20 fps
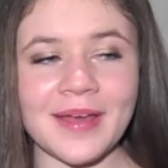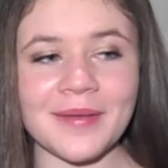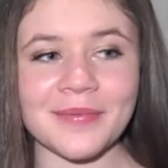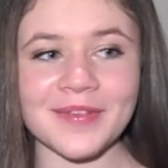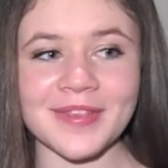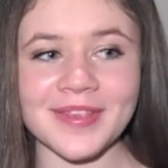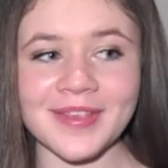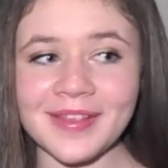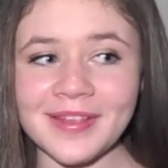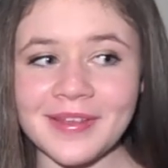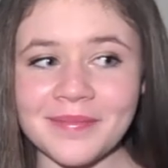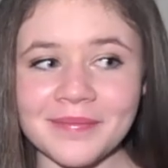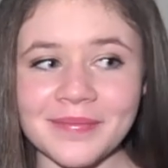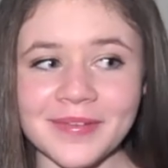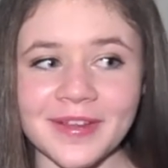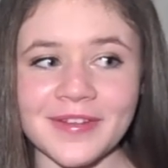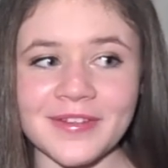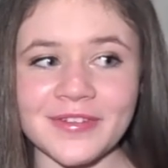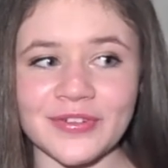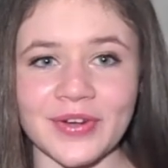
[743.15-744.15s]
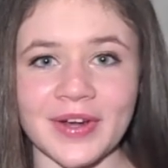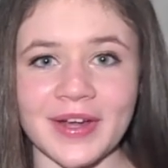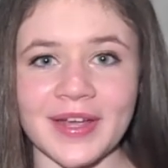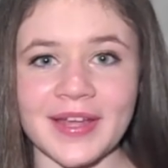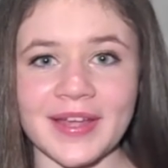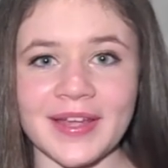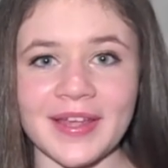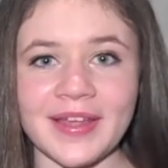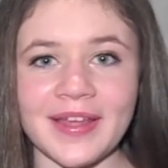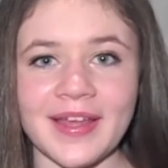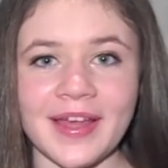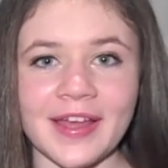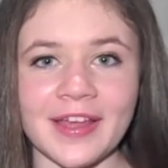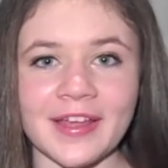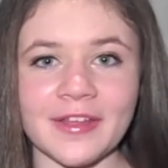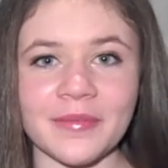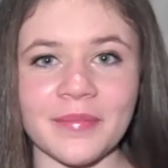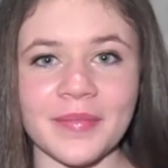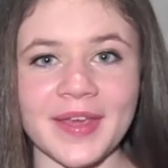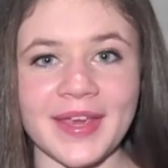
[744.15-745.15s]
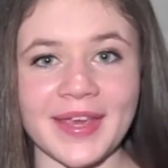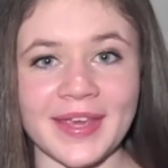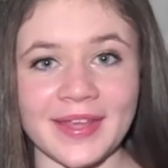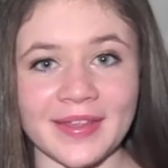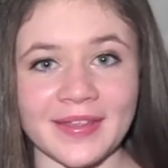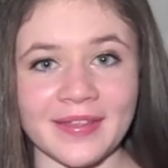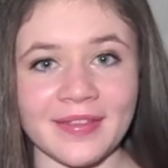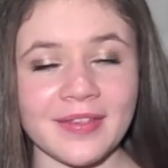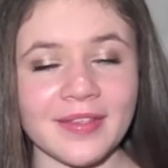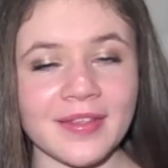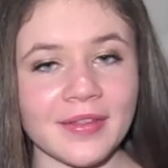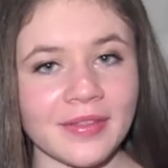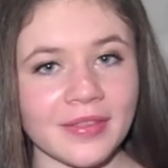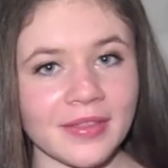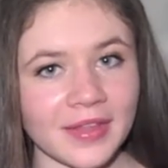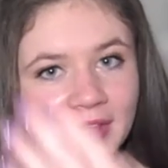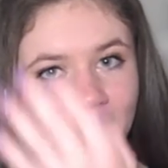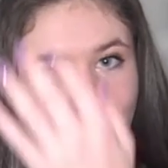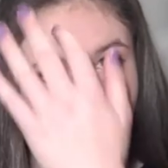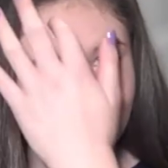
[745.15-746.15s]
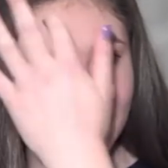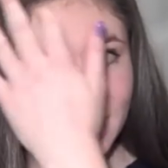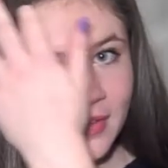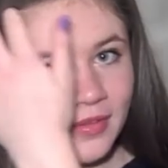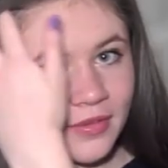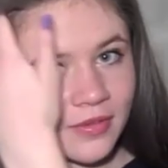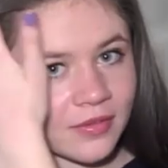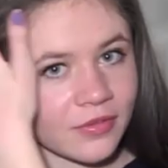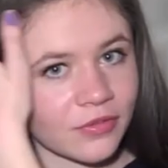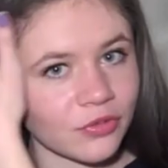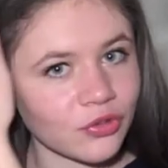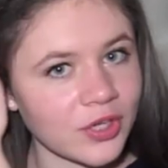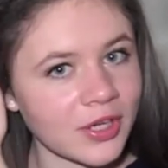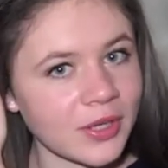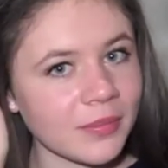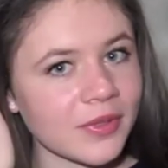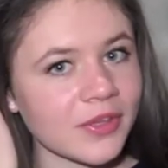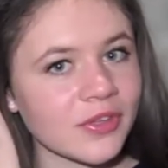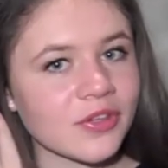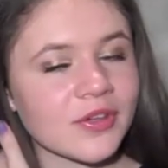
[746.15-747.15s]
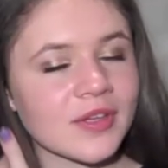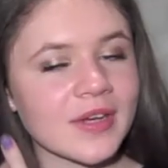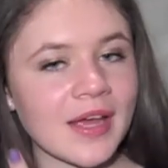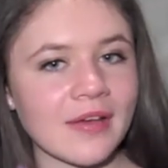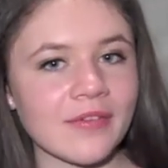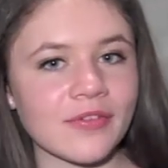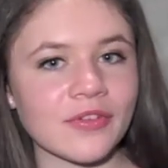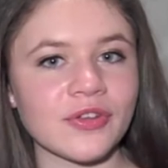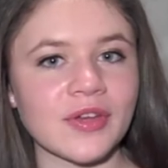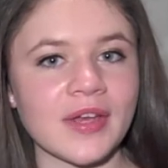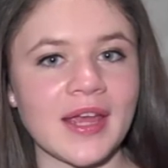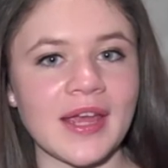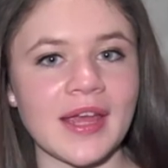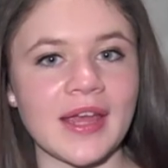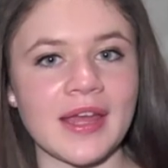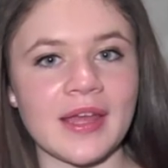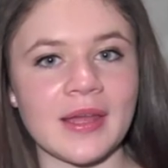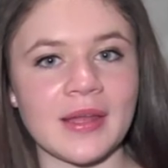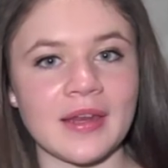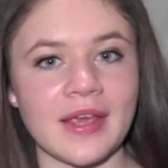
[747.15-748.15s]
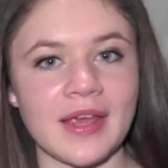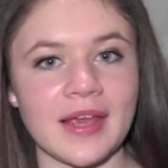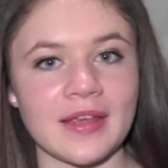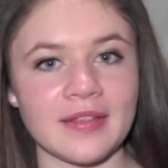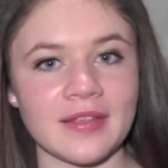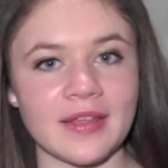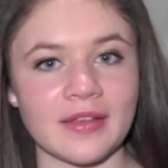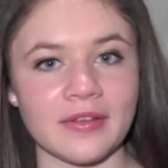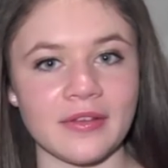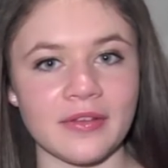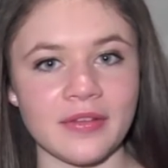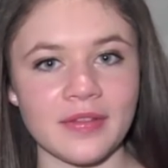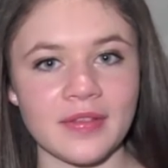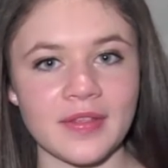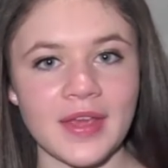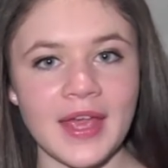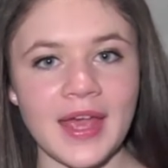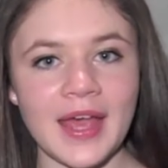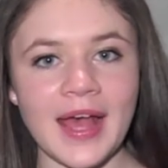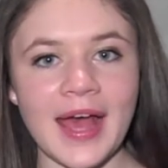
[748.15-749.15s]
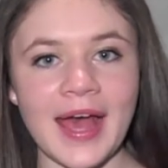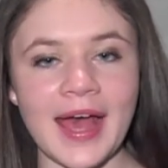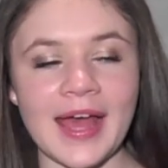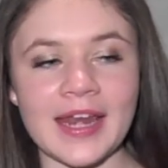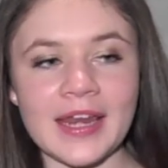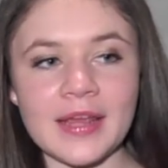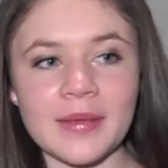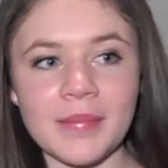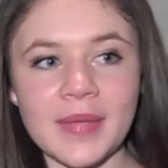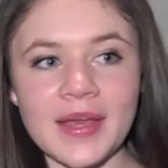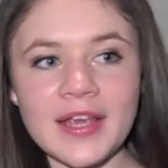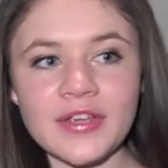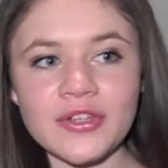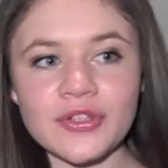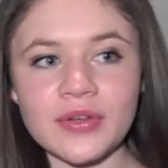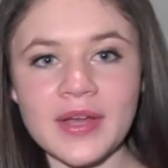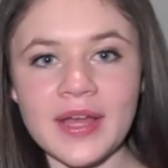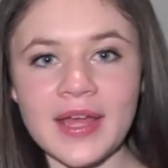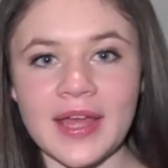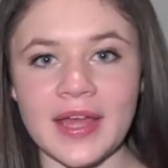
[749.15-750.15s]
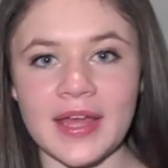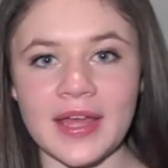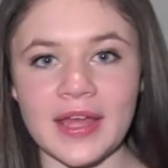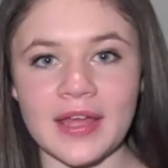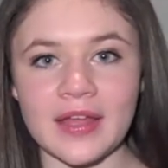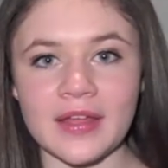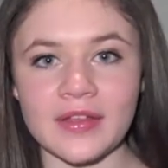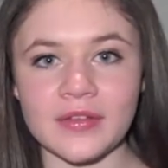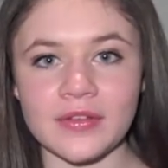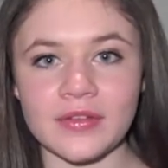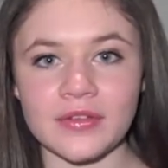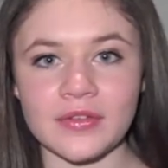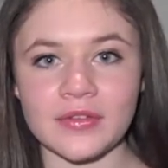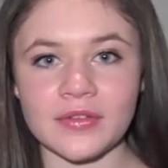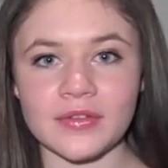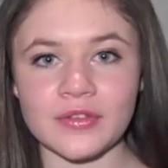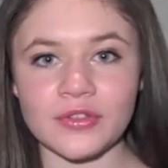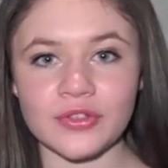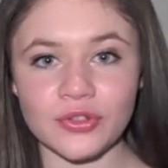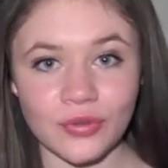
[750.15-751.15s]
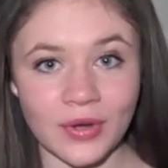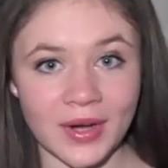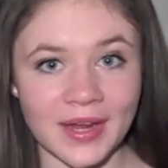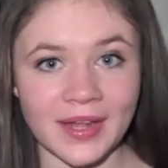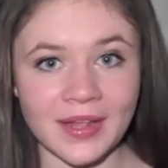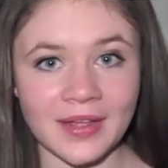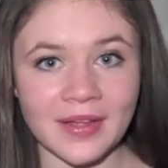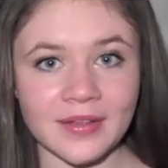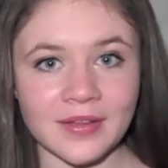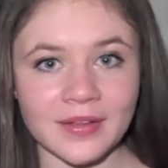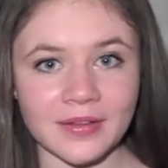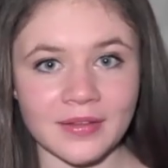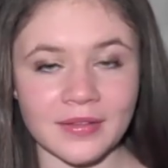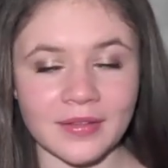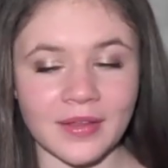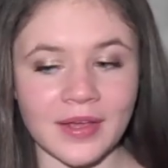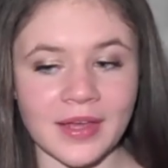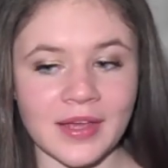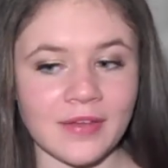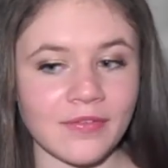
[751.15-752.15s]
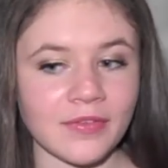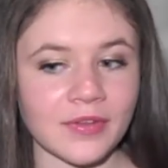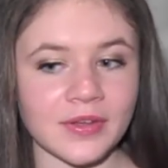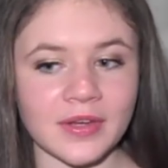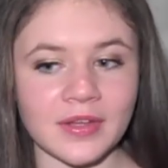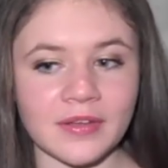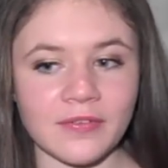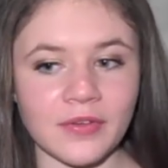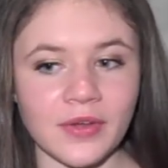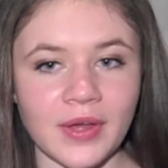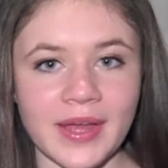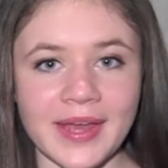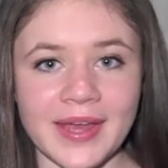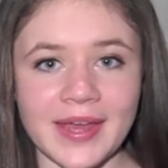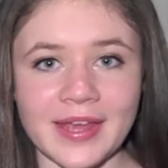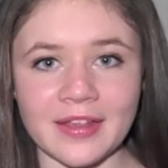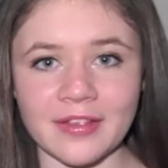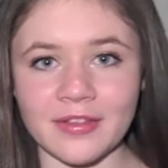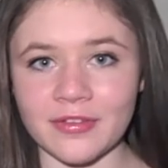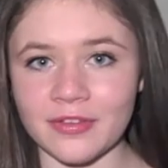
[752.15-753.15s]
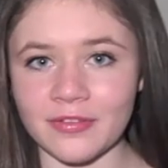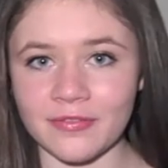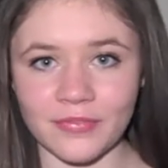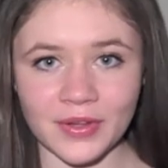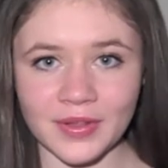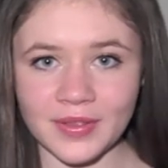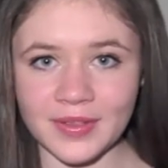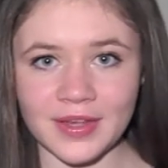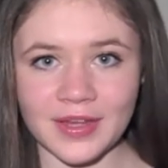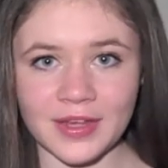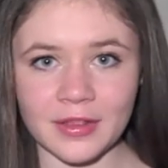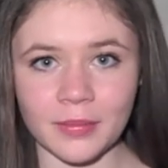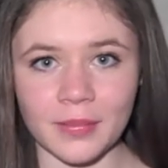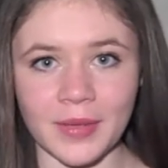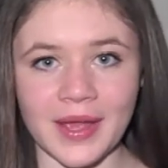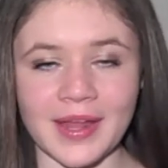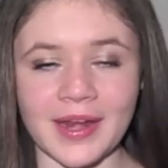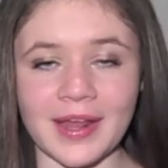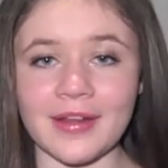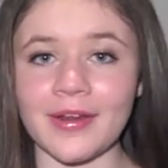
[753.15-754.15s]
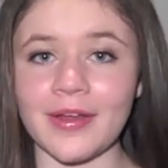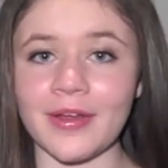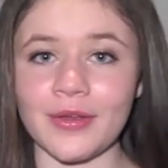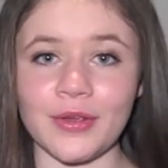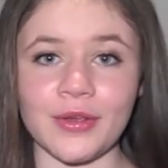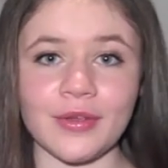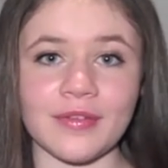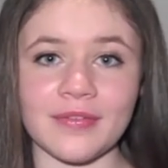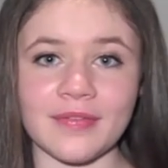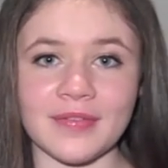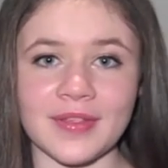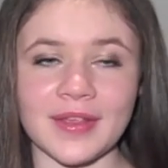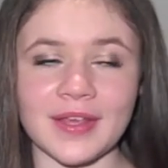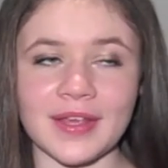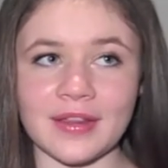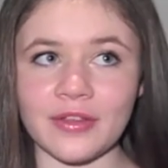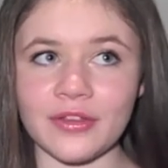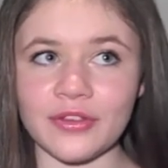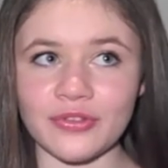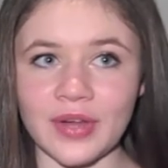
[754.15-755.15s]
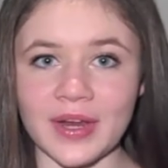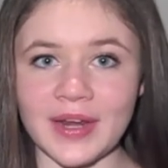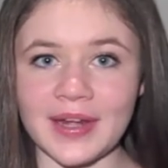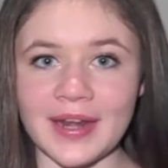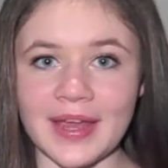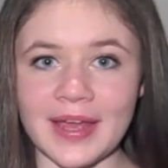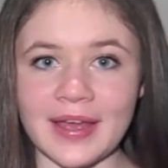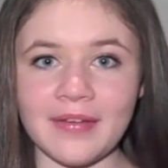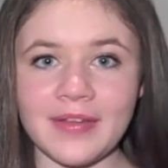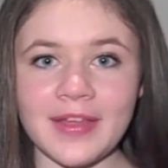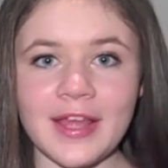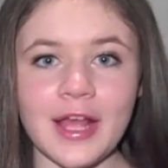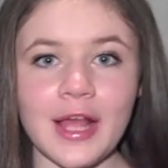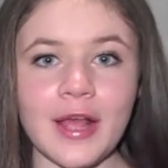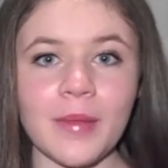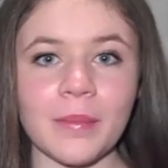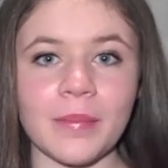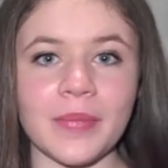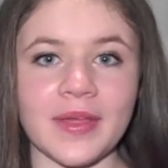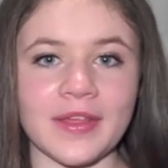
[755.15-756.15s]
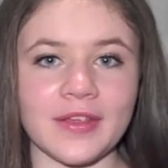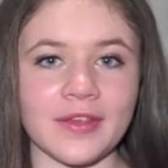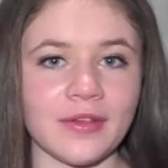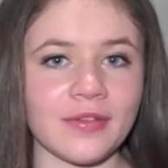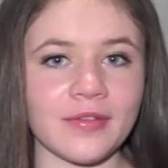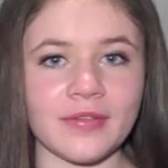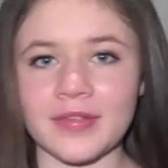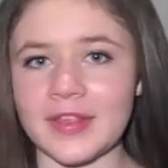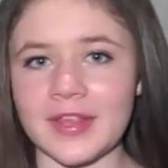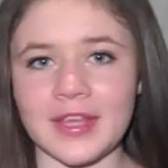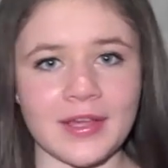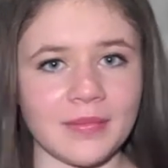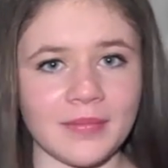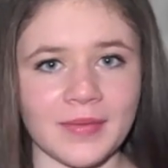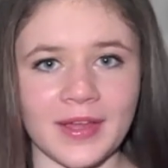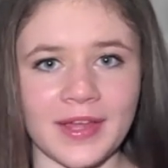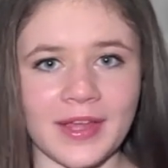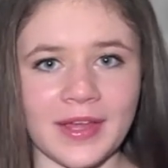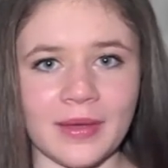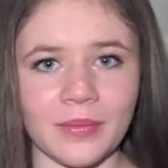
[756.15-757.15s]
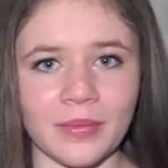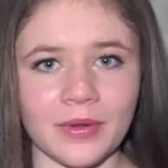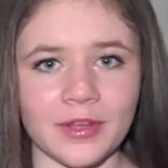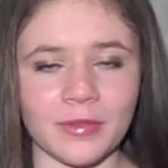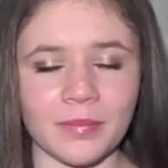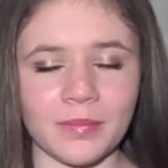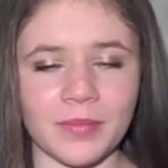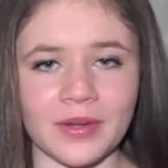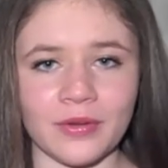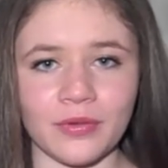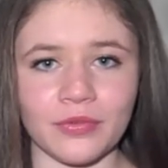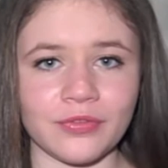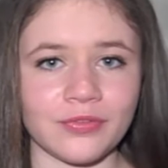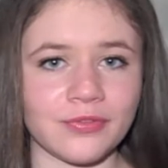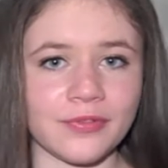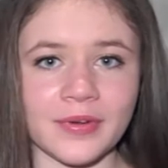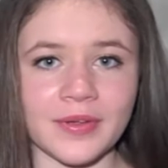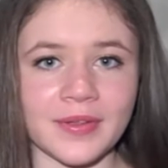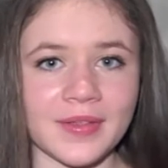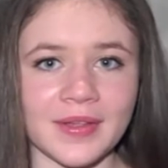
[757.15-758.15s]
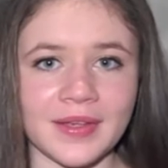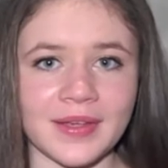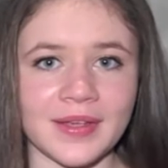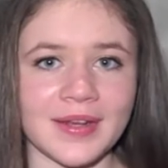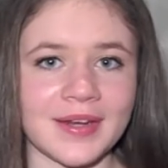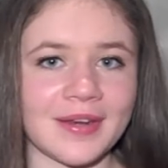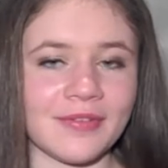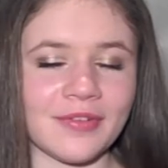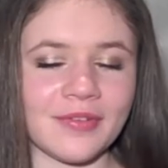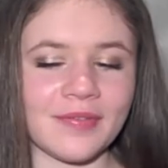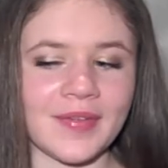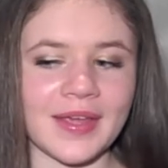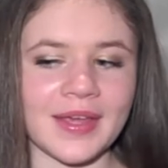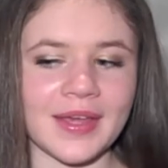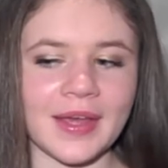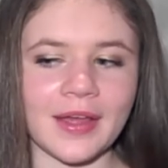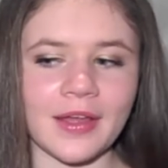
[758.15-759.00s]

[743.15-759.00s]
Brazilian blow dry is this treatment you can have on your hair in hair salons, and it makes your hair straight, even if your hair is as frizzy as mine. I know it looks straight now, but you just see my hair when it's been all frizzy and everything.